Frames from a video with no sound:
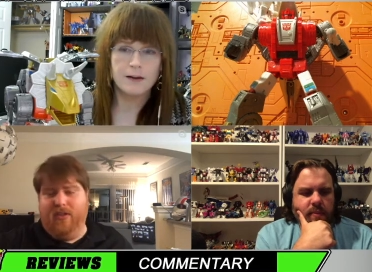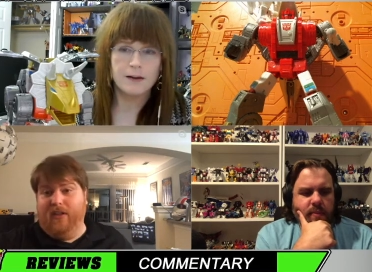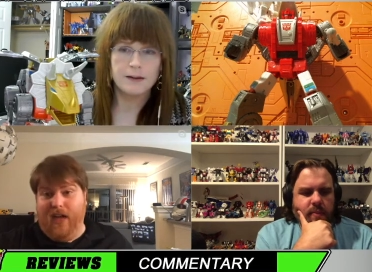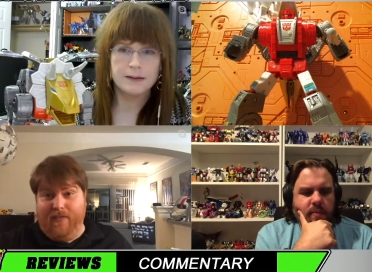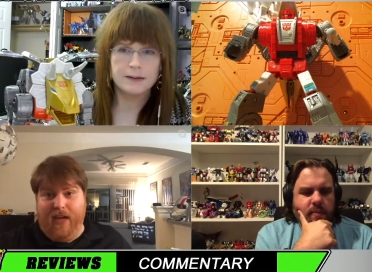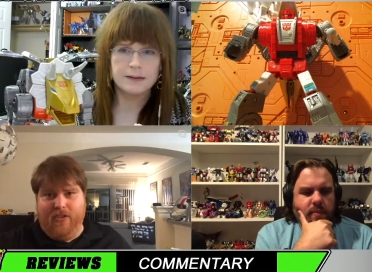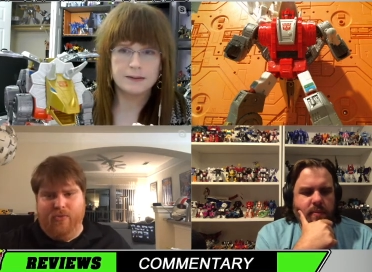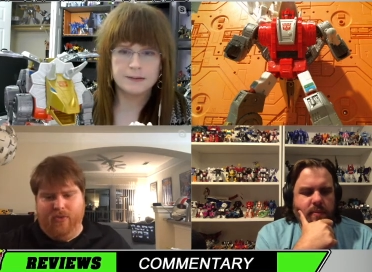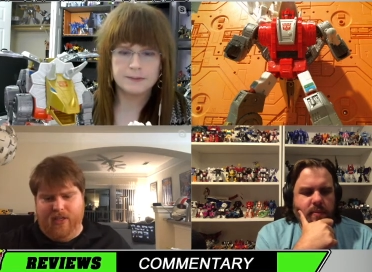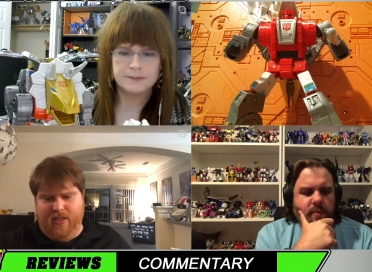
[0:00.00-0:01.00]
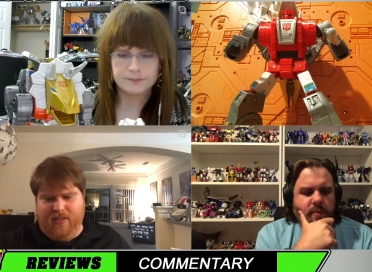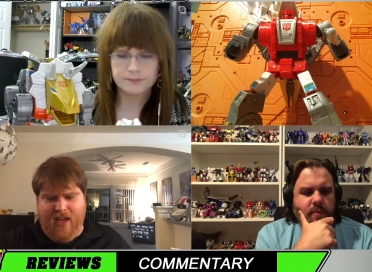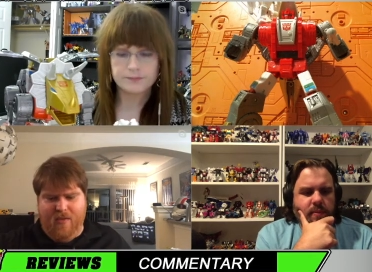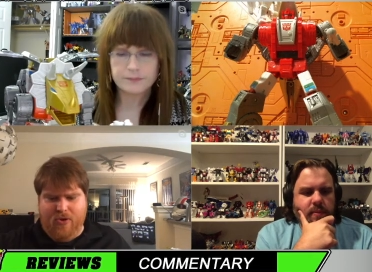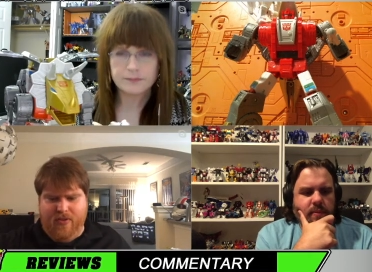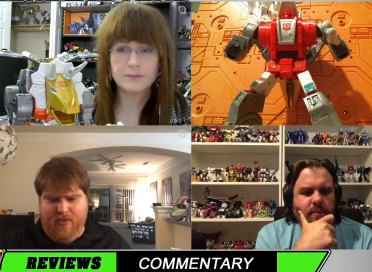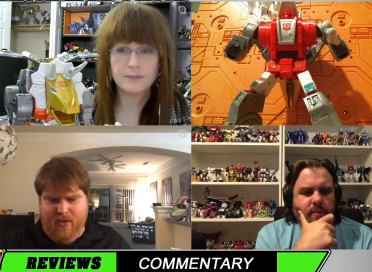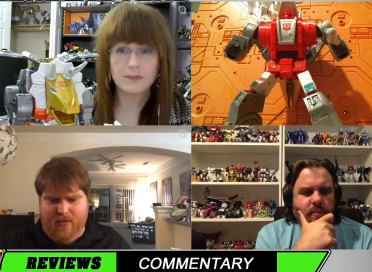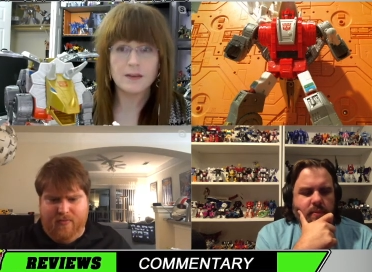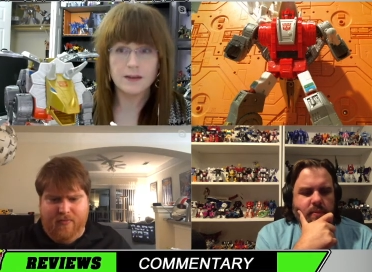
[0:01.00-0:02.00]
Speaker 1: which is a live-action release, came with
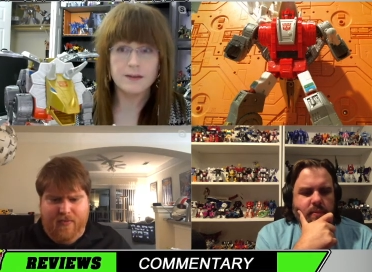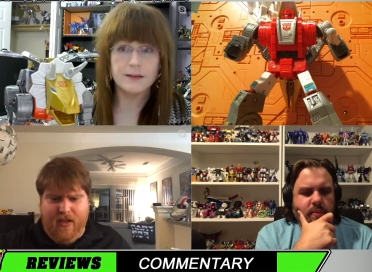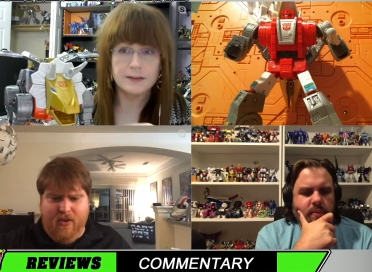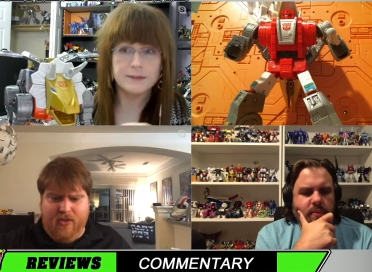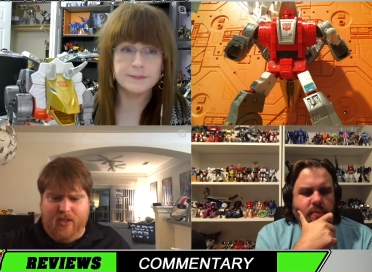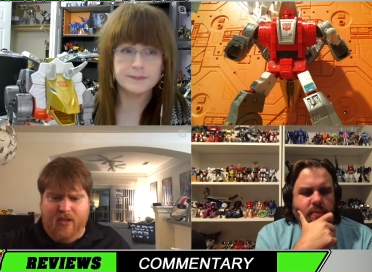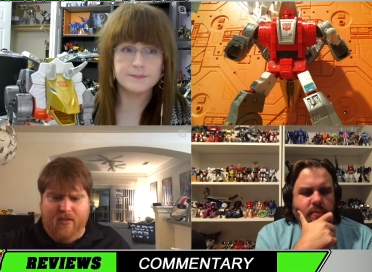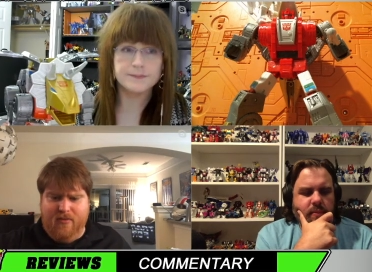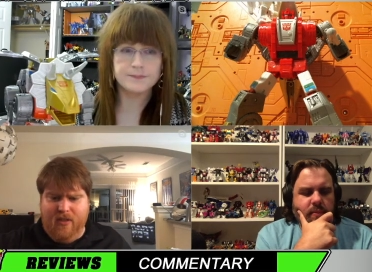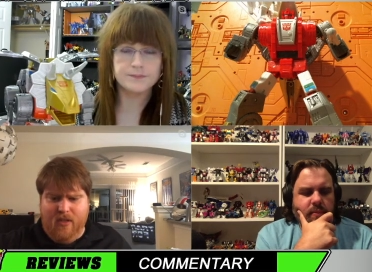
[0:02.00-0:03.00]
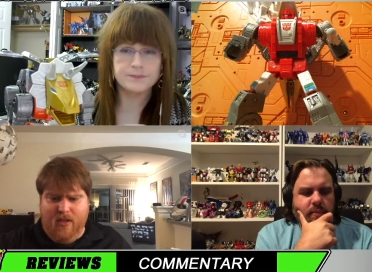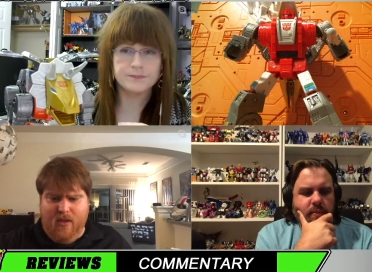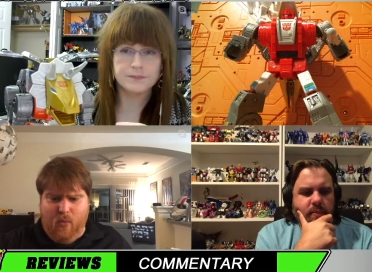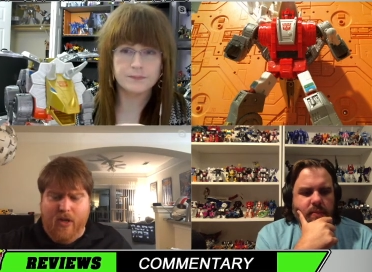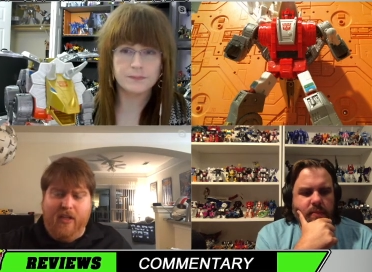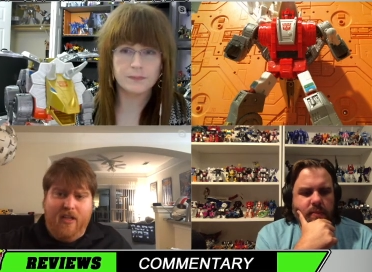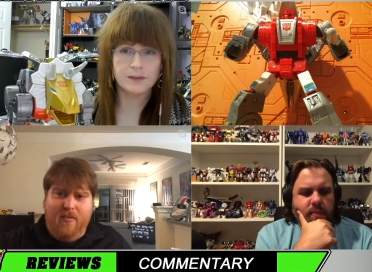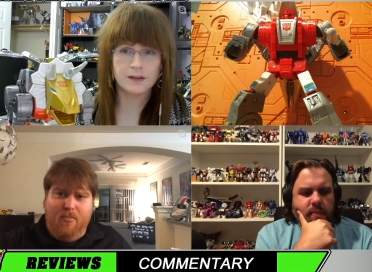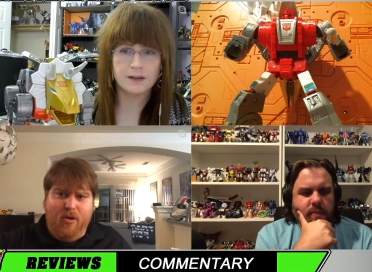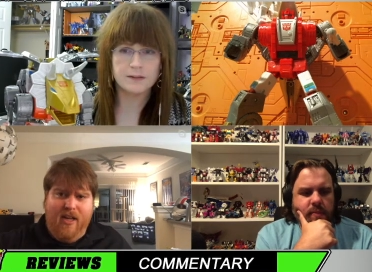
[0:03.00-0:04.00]
the figures of Wheelie
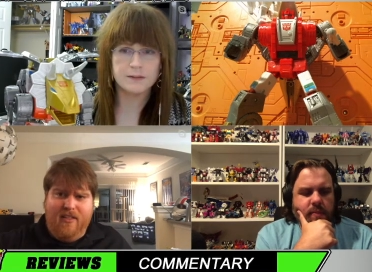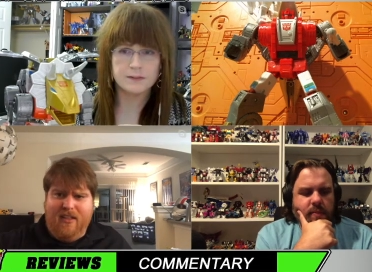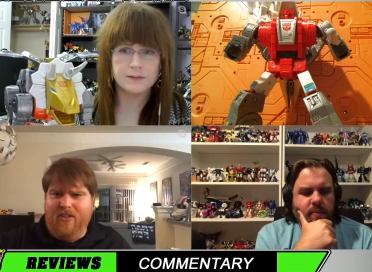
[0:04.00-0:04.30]
and Brains.